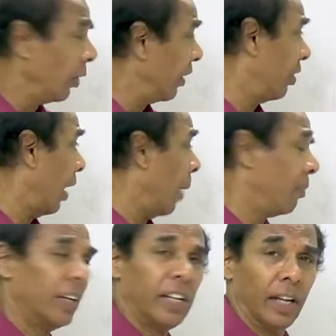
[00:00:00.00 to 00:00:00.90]

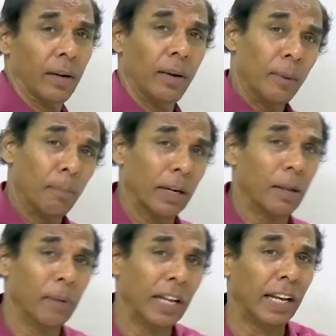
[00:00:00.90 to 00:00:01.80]
absent here, but the
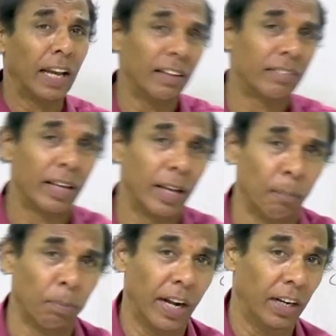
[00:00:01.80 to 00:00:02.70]
meaning is
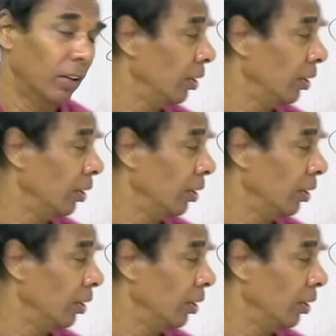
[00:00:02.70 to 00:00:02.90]
implied.